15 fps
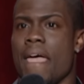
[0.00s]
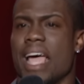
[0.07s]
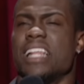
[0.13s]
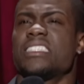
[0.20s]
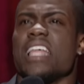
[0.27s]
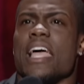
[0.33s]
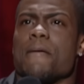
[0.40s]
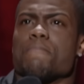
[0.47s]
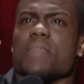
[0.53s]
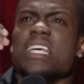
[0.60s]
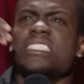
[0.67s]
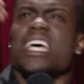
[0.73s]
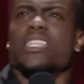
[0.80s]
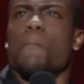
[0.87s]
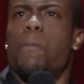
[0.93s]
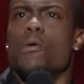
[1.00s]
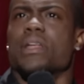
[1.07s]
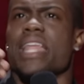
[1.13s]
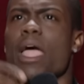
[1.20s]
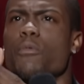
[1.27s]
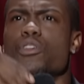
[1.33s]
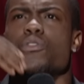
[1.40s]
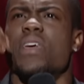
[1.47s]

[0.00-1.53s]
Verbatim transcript: And it's like, it's at the point now where you